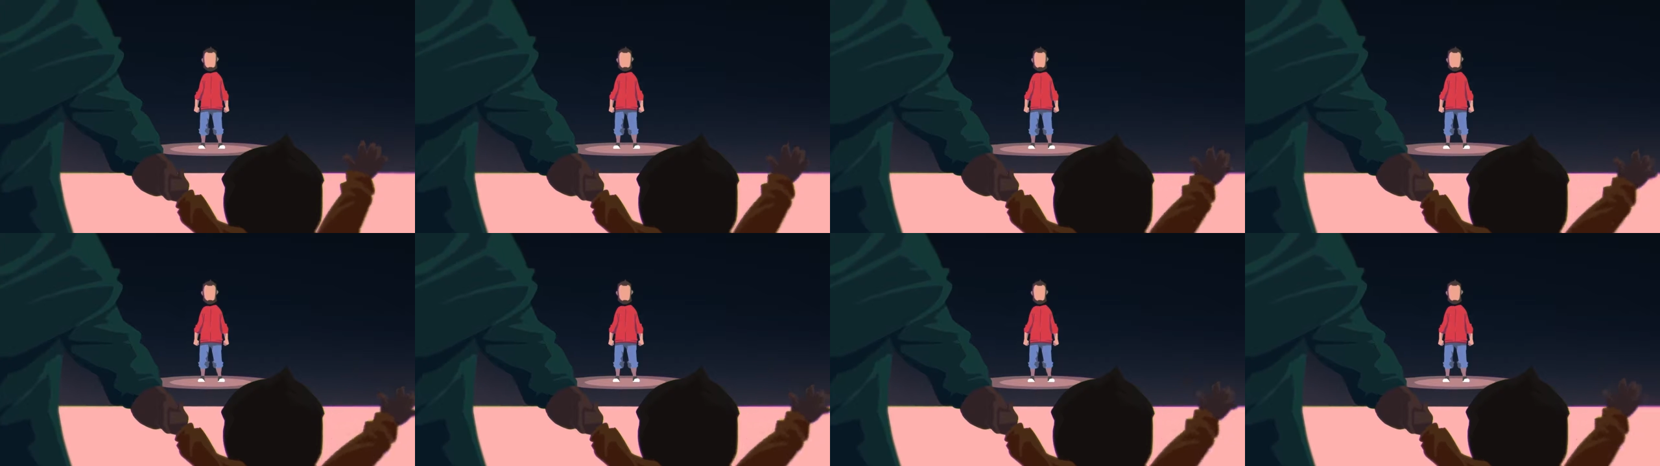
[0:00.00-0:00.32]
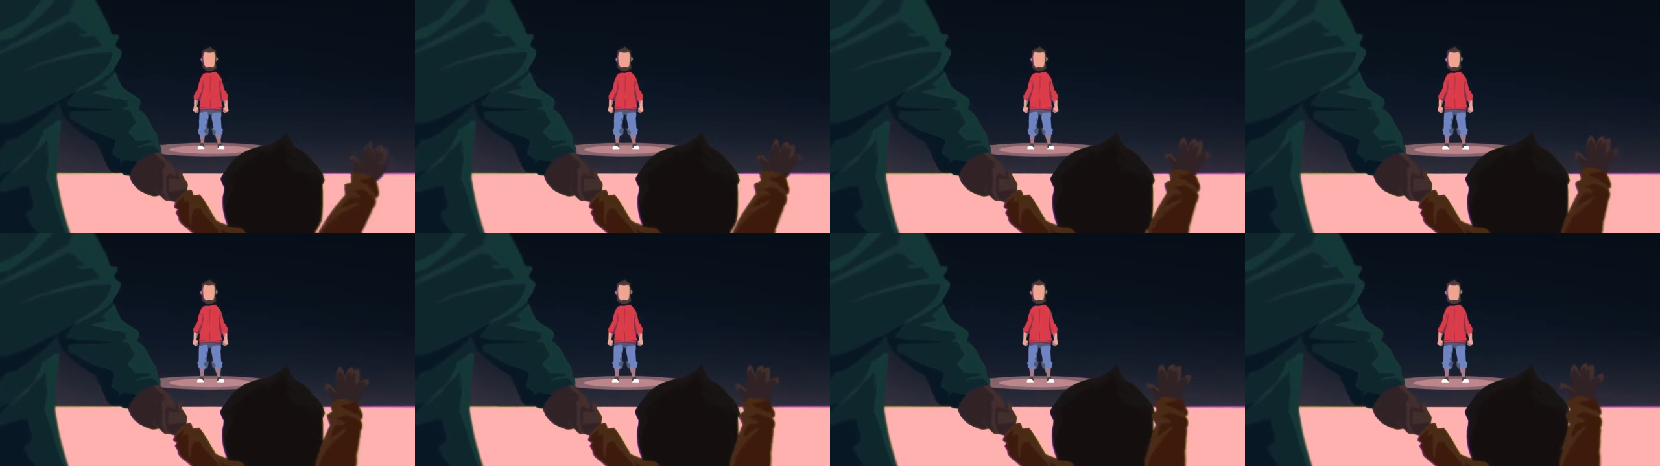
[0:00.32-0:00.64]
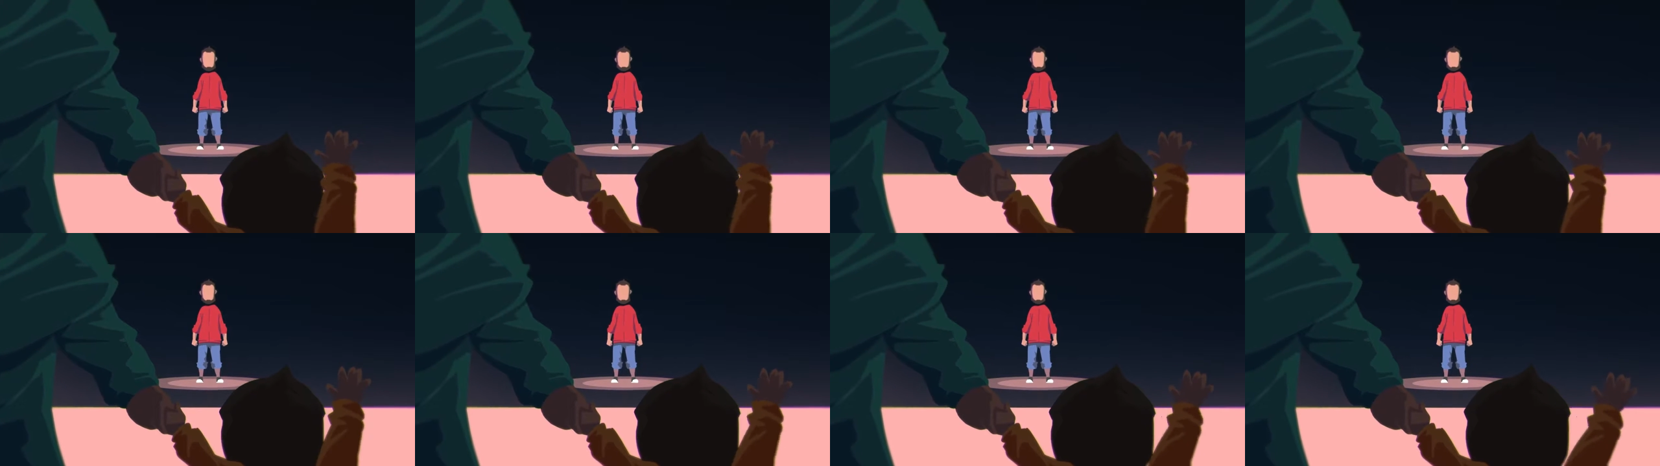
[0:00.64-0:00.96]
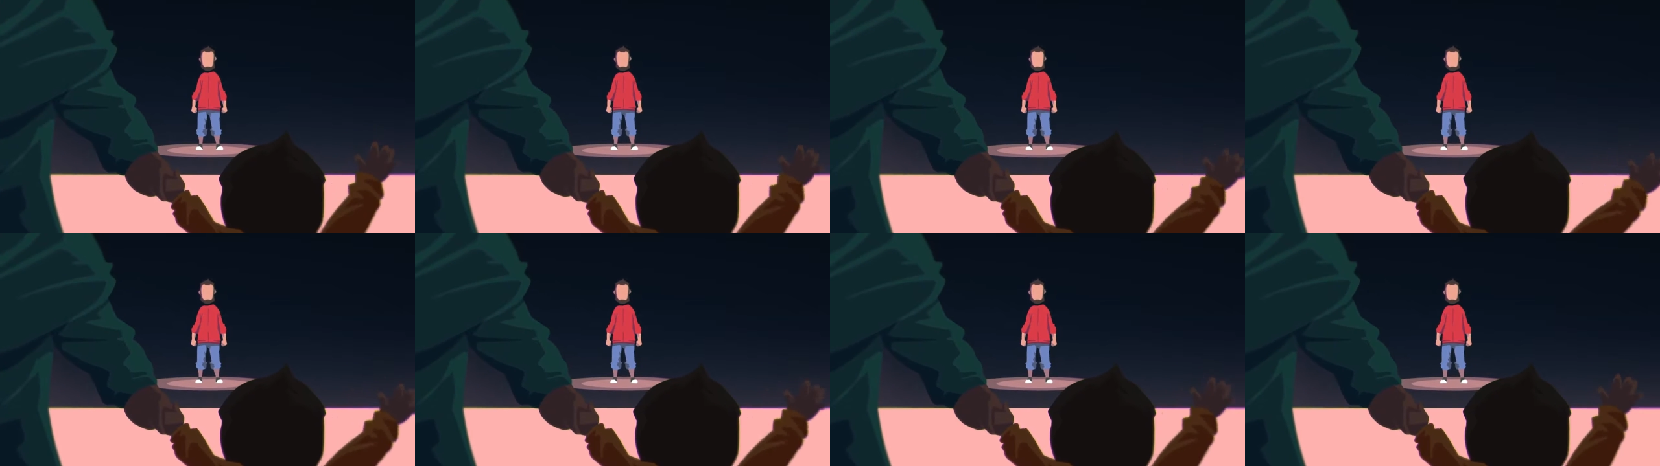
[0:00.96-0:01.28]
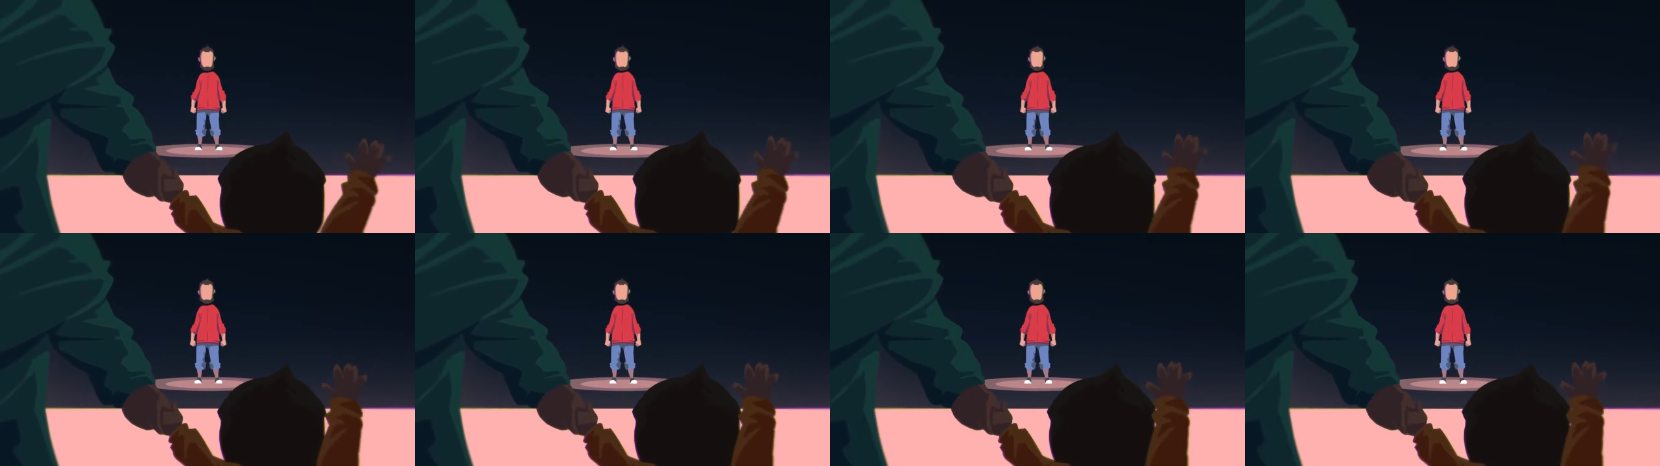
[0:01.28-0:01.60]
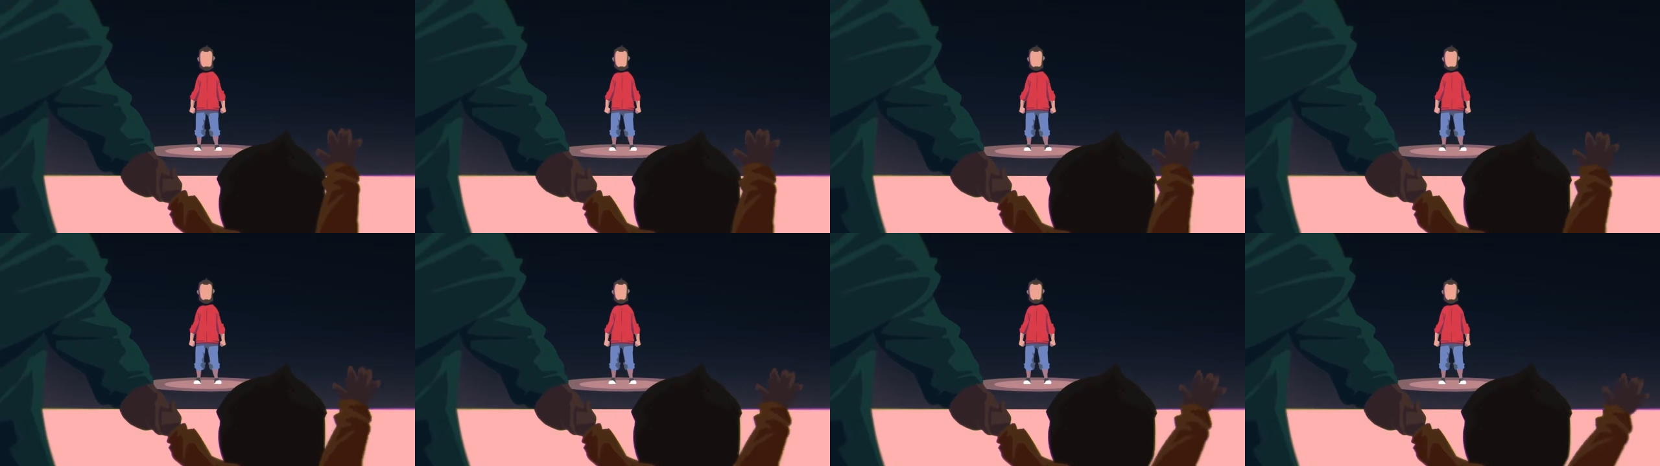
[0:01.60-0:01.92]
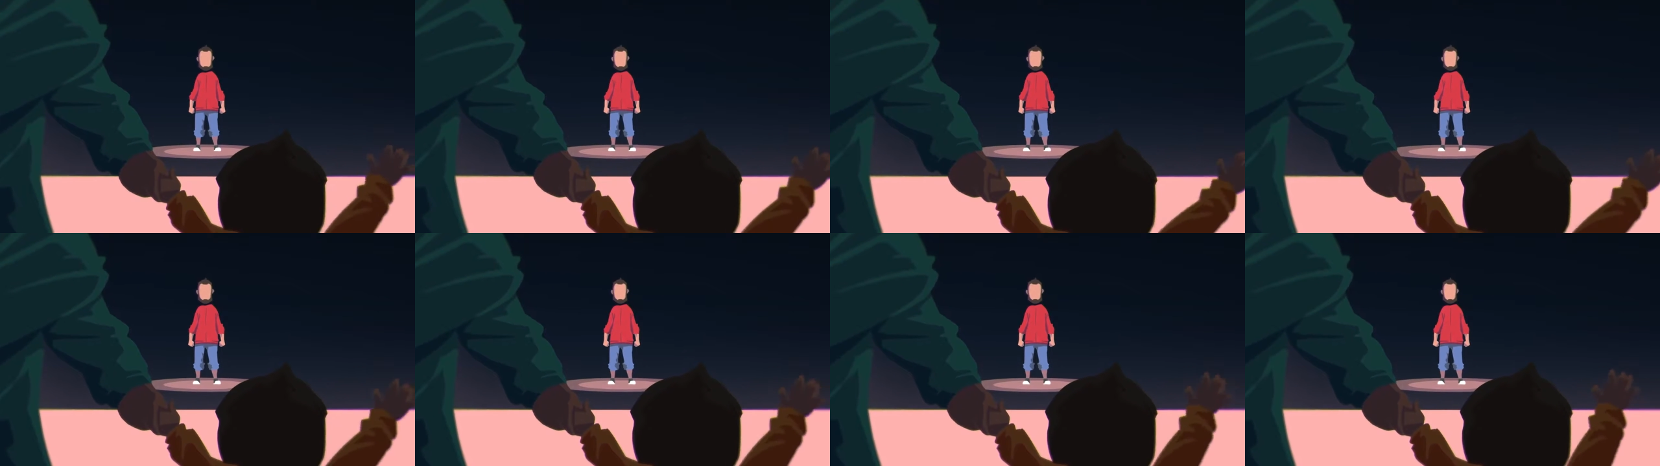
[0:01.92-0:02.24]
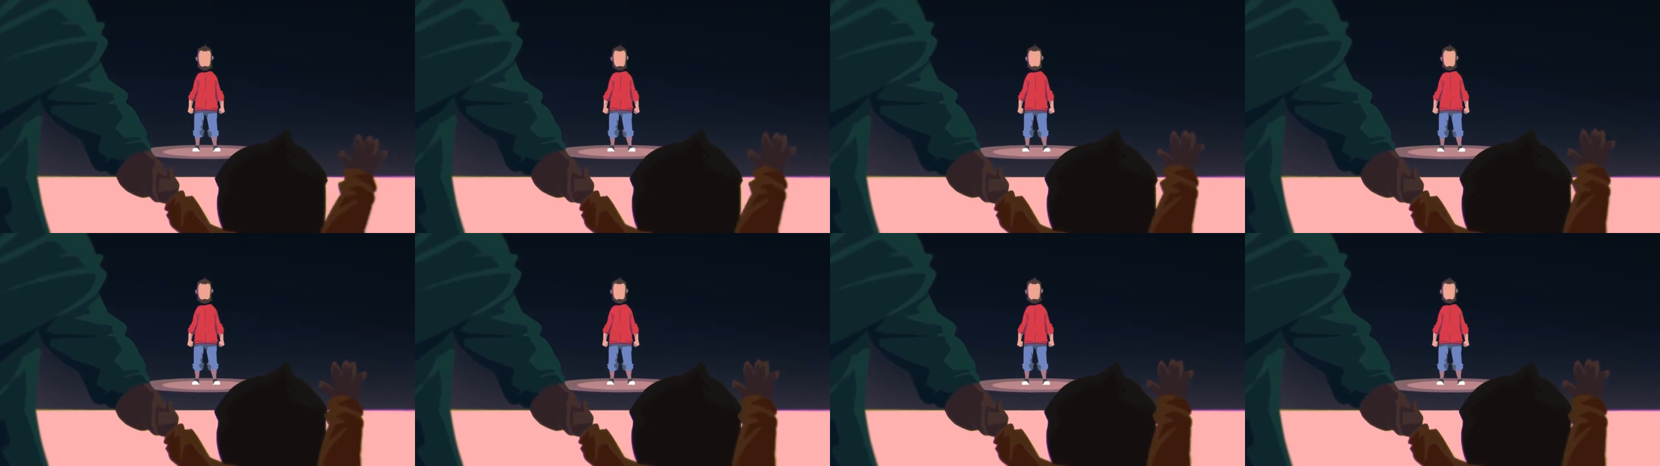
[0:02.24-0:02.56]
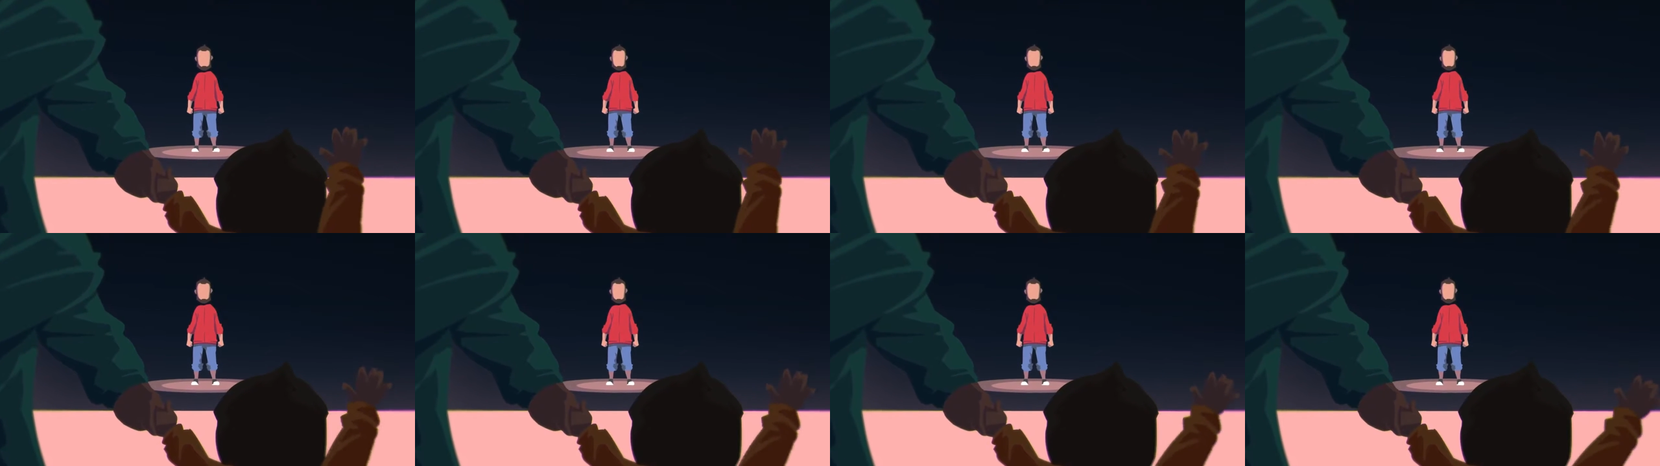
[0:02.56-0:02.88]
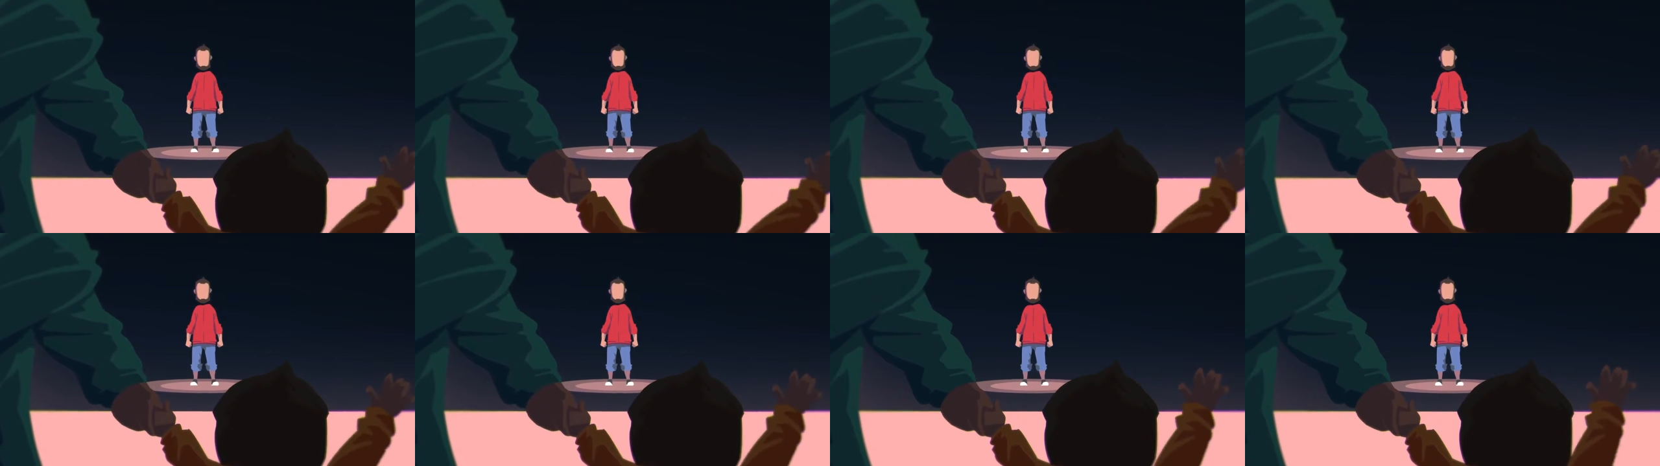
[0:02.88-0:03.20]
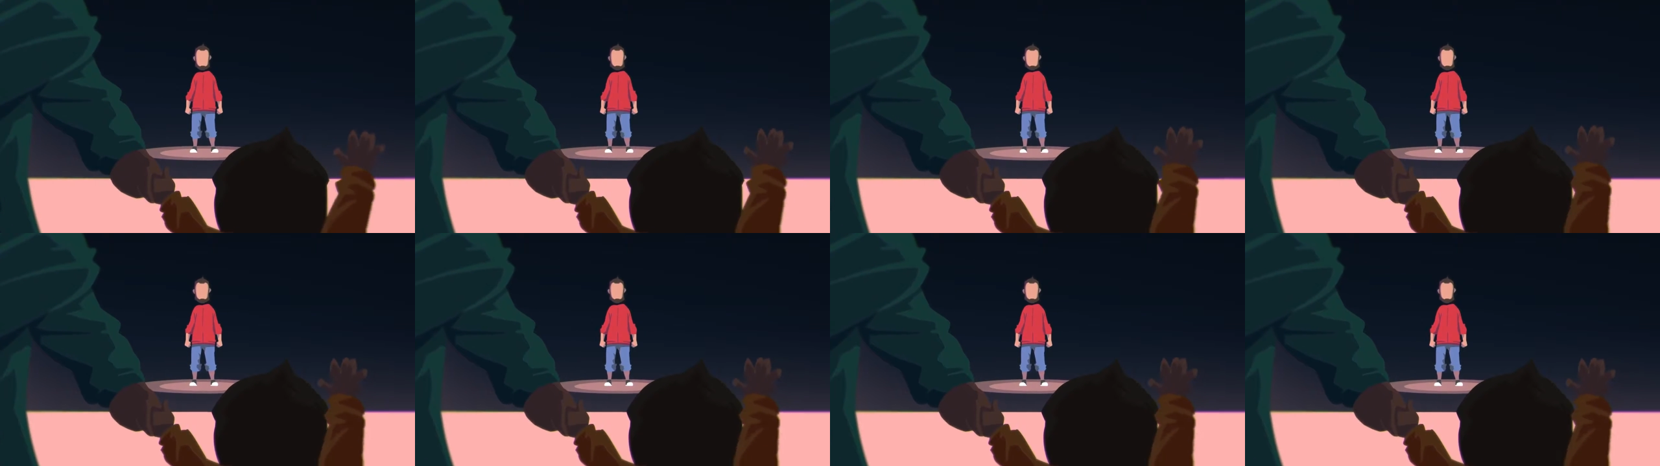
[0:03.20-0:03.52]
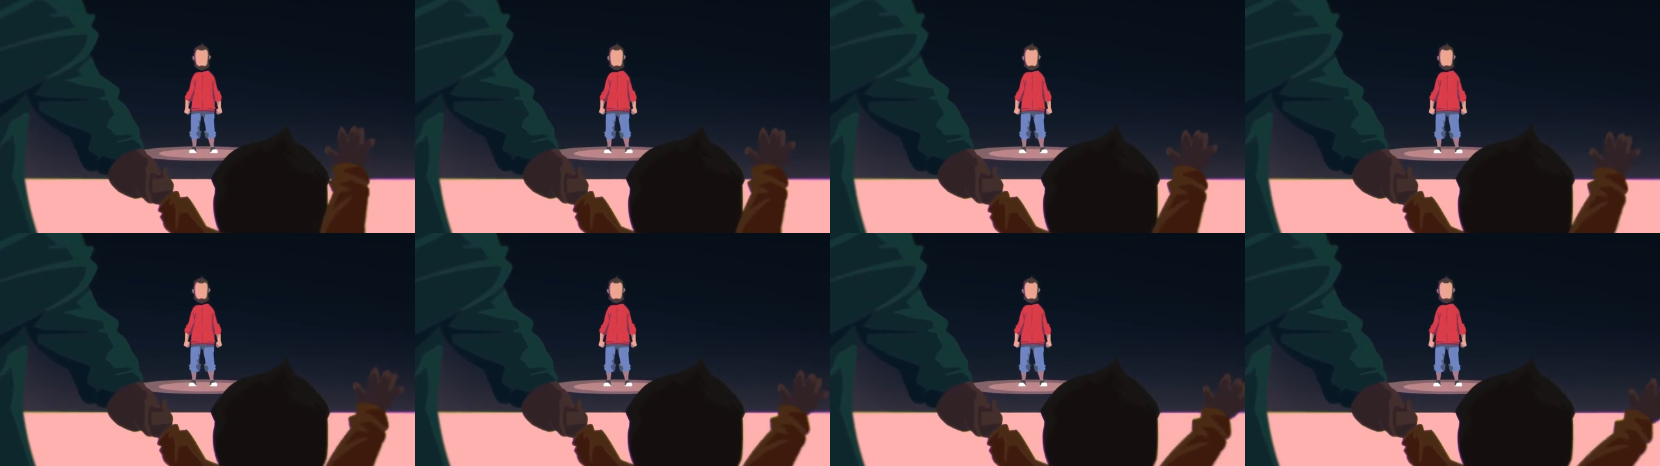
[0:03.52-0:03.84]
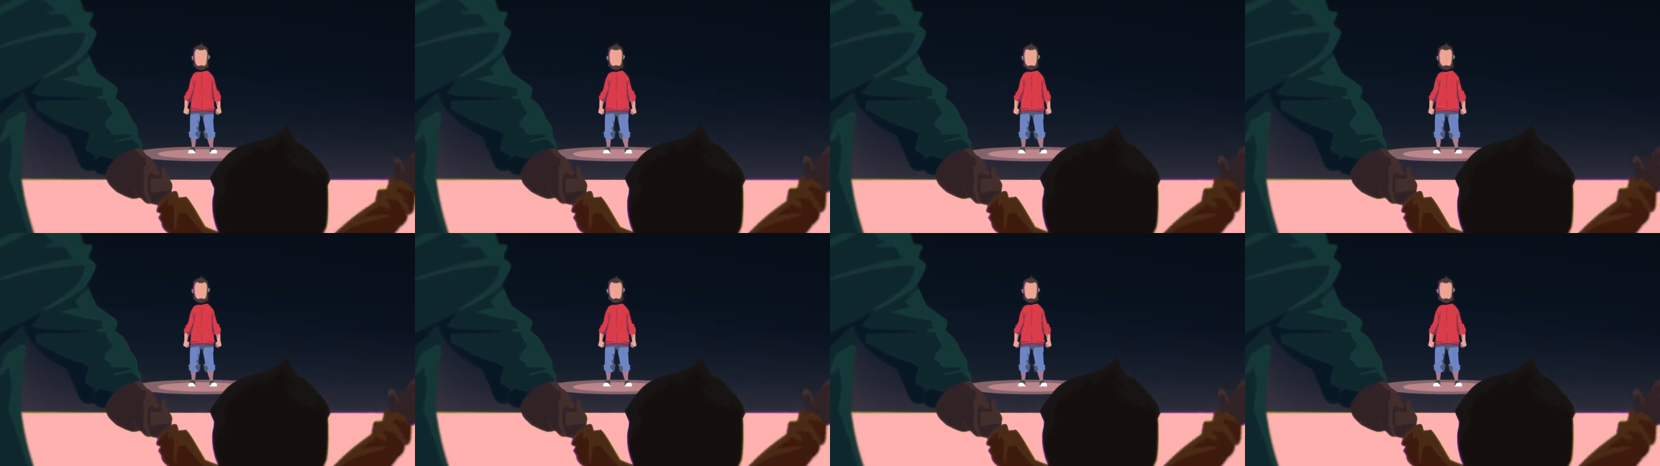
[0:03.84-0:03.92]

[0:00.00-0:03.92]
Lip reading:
(no speaker visible)